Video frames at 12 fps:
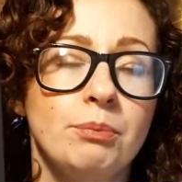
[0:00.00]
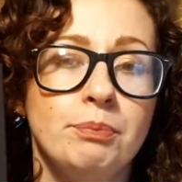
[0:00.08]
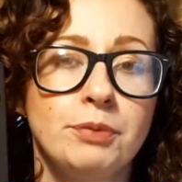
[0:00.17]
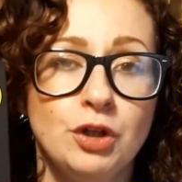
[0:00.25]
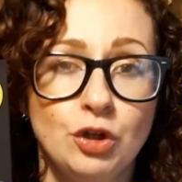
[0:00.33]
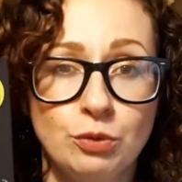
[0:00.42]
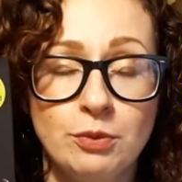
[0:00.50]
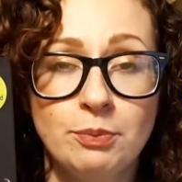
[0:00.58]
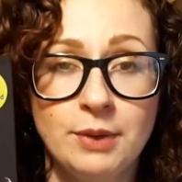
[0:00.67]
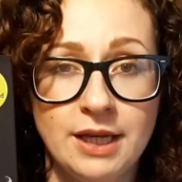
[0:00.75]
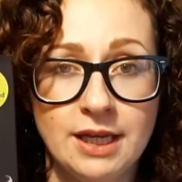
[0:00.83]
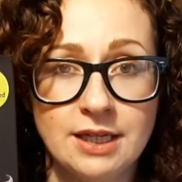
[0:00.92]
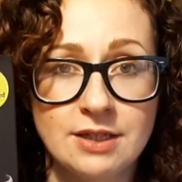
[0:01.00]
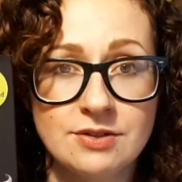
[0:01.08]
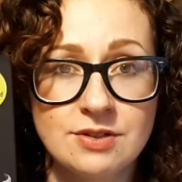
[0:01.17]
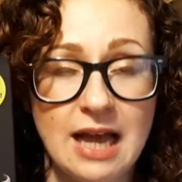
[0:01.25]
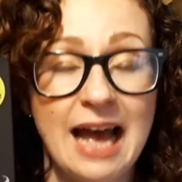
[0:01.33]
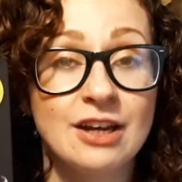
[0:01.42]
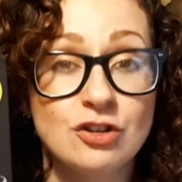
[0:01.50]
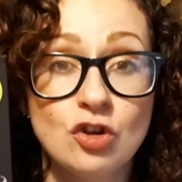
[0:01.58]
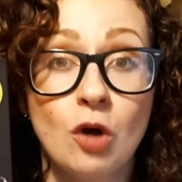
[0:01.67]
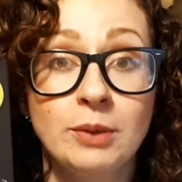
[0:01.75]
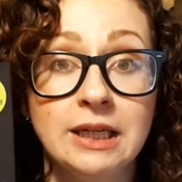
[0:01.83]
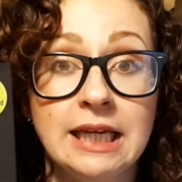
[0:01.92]
human beings
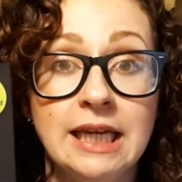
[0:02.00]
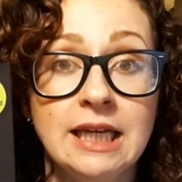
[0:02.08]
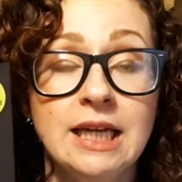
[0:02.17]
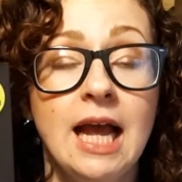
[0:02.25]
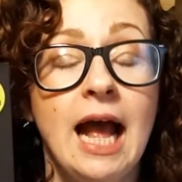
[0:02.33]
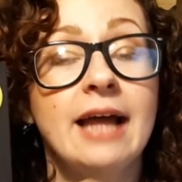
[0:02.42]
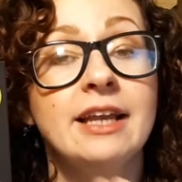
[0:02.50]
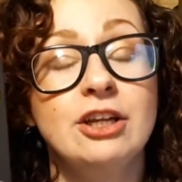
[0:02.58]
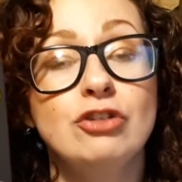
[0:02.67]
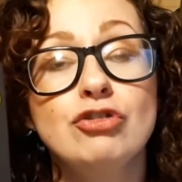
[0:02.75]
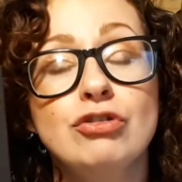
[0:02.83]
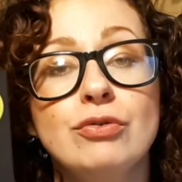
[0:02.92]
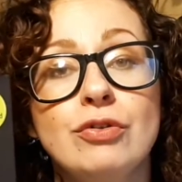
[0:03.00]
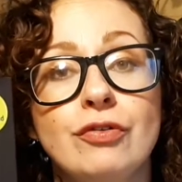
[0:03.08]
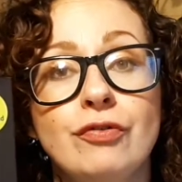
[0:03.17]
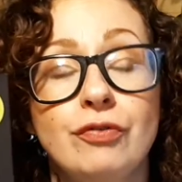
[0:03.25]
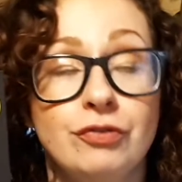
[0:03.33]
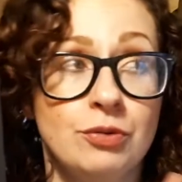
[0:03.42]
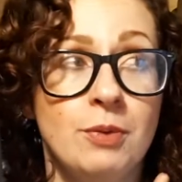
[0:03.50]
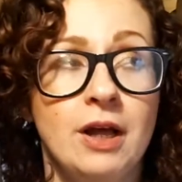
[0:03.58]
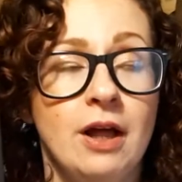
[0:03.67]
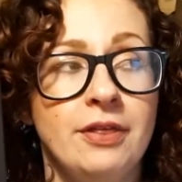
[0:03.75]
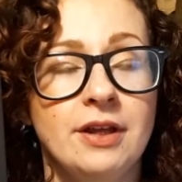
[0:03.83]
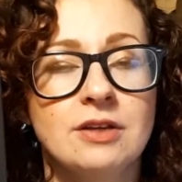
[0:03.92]
anatomically, and he drew
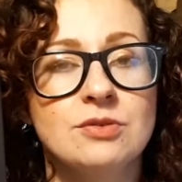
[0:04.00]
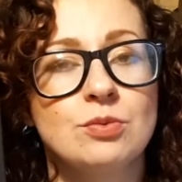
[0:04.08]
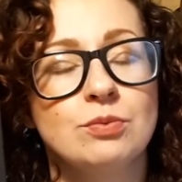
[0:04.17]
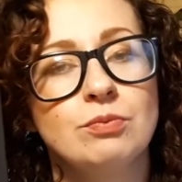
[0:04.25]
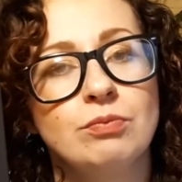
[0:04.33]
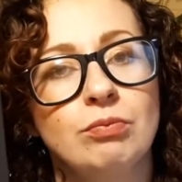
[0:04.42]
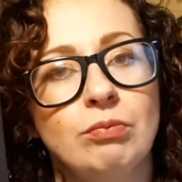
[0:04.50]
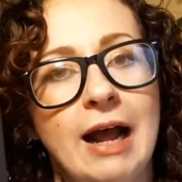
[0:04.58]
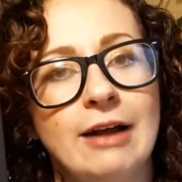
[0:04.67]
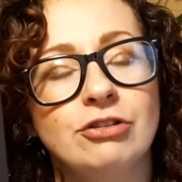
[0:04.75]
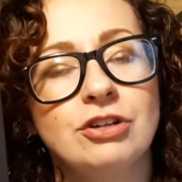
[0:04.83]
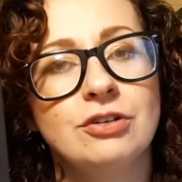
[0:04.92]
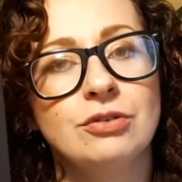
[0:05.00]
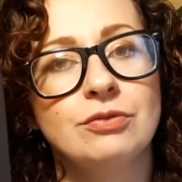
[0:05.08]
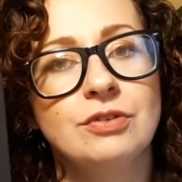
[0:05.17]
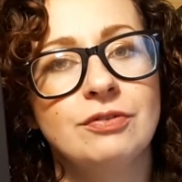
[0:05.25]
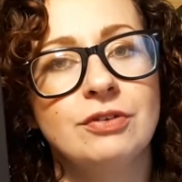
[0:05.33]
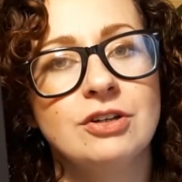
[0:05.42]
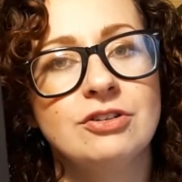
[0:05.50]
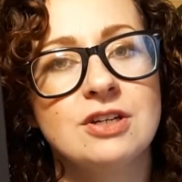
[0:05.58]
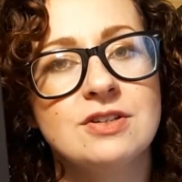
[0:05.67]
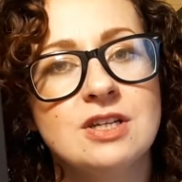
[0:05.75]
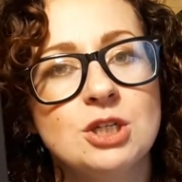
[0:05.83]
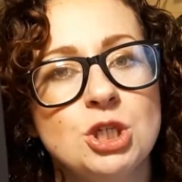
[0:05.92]
I think is how she sort of
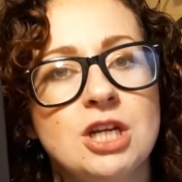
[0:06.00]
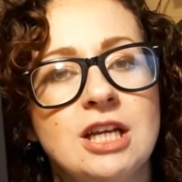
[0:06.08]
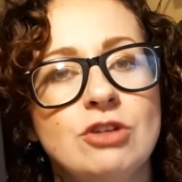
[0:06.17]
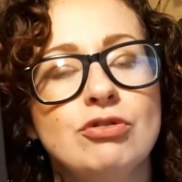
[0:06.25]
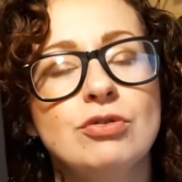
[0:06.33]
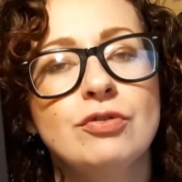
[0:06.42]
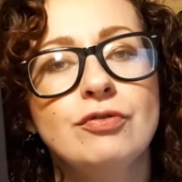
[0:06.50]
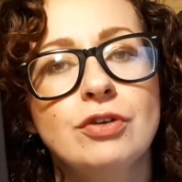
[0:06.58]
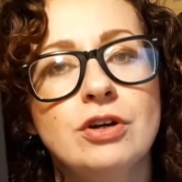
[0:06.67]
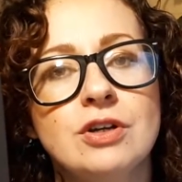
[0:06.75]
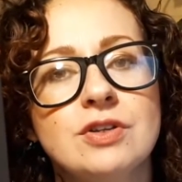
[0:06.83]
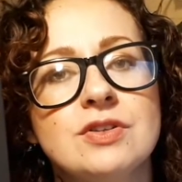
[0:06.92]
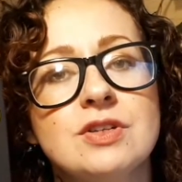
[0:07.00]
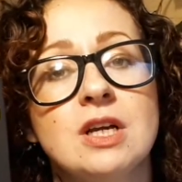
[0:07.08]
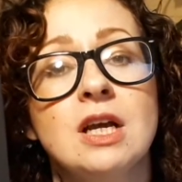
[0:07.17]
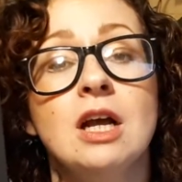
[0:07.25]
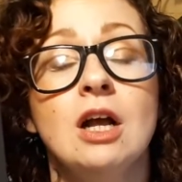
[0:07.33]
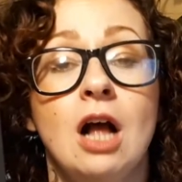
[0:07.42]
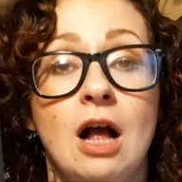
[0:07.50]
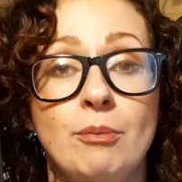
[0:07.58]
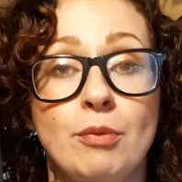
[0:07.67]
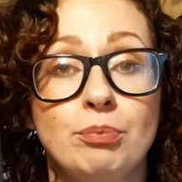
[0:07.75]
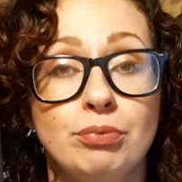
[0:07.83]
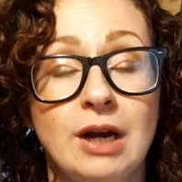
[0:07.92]
differentiates it. He drew the first
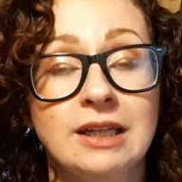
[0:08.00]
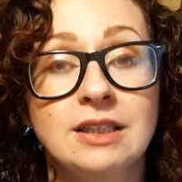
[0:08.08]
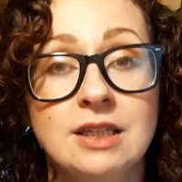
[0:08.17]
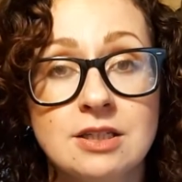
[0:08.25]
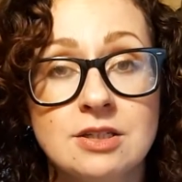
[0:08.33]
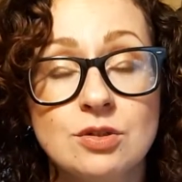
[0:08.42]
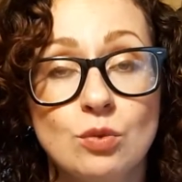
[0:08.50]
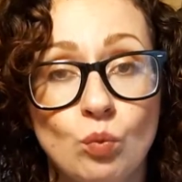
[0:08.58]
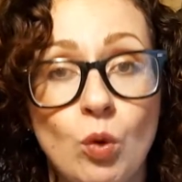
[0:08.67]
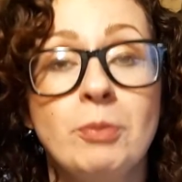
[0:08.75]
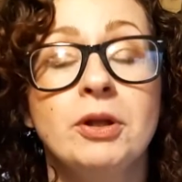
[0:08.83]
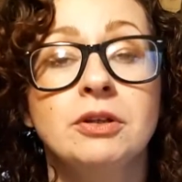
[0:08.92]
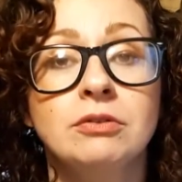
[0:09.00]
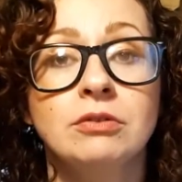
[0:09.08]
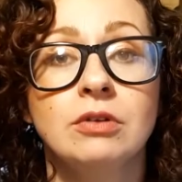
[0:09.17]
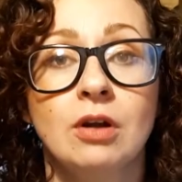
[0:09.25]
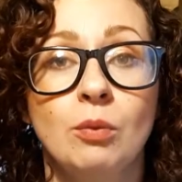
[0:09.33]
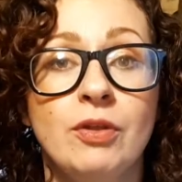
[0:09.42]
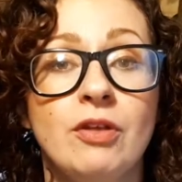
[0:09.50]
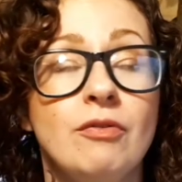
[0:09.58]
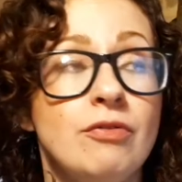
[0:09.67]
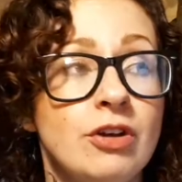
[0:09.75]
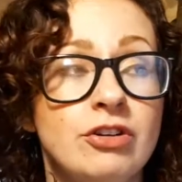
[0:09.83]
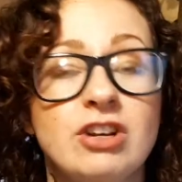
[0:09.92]
pregnant woman with
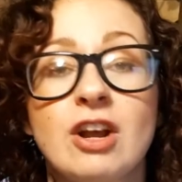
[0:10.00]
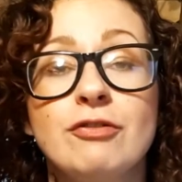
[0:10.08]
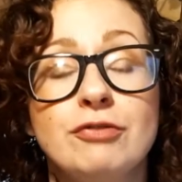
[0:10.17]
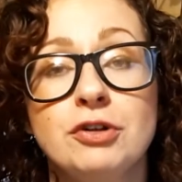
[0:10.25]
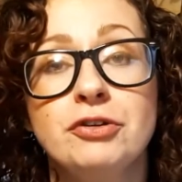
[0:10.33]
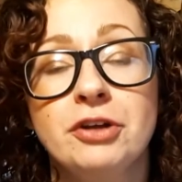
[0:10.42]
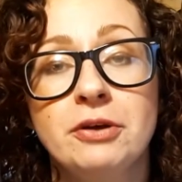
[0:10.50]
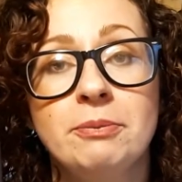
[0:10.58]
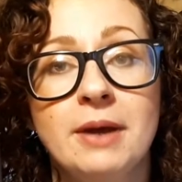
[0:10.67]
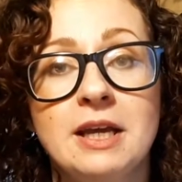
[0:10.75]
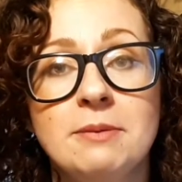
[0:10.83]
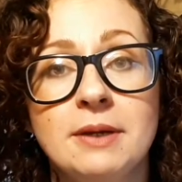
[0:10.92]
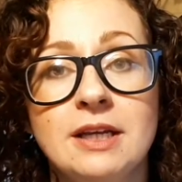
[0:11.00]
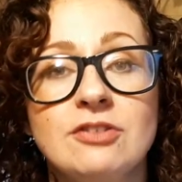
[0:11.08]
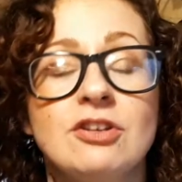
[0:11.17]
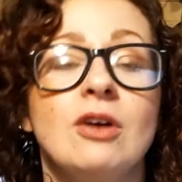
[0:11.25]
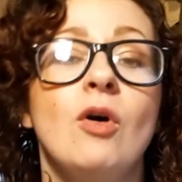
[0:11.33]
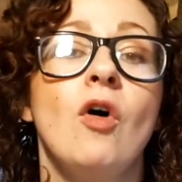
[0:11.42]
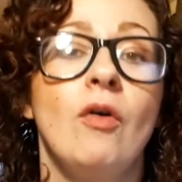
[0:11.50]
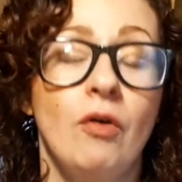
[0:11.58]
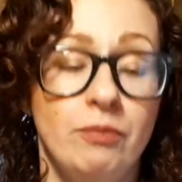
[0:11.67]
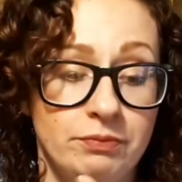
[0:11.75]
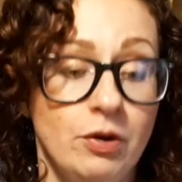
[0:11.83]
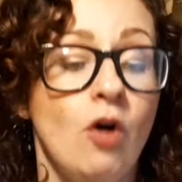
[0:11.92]
virtually a full-term baby. So
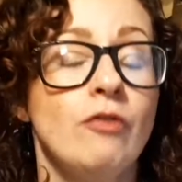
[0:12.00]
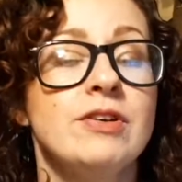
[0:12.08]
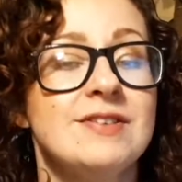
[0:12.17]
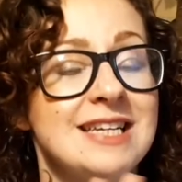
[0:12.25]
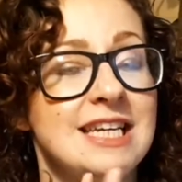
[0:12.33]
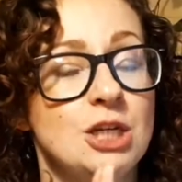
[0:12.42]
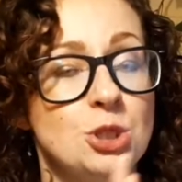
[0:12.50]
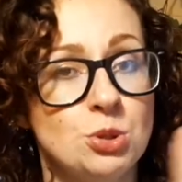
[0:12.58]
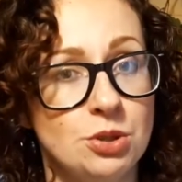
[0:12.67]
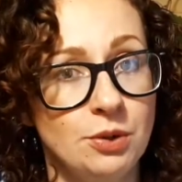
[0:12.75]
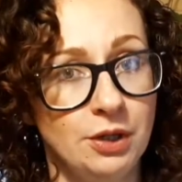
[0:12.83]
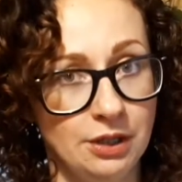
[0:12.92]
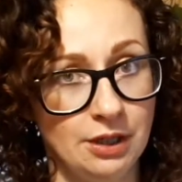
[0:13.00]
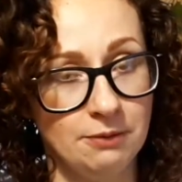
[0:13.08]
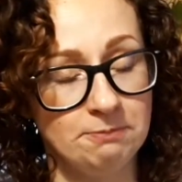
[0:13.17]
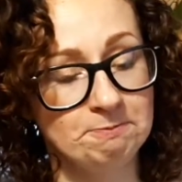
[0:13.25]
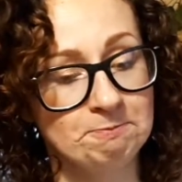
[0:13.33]
obviously he drew her